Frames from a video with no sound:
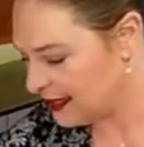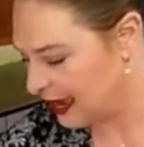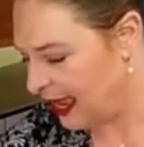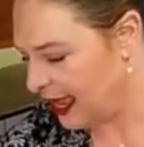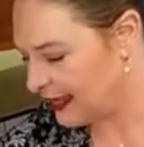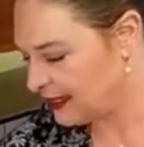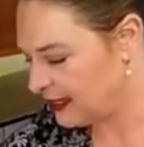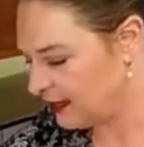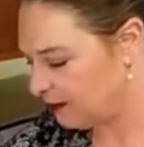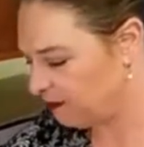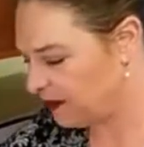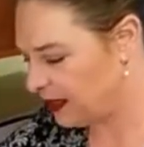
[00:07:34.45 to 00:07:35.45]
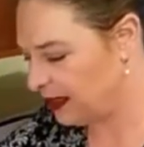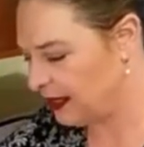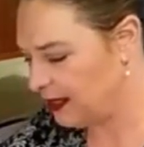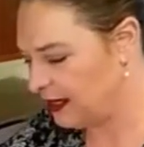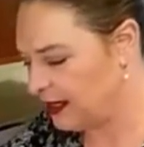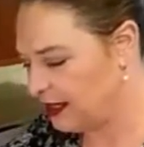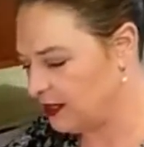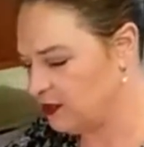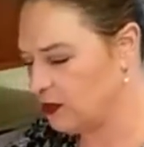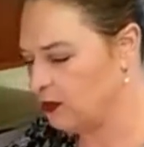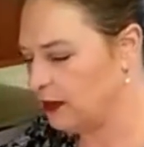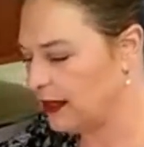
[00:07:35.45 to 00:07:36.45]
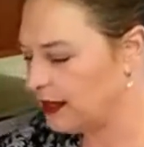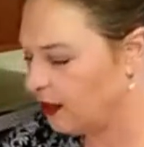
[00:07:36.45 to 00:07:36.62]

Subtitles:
hot. It is running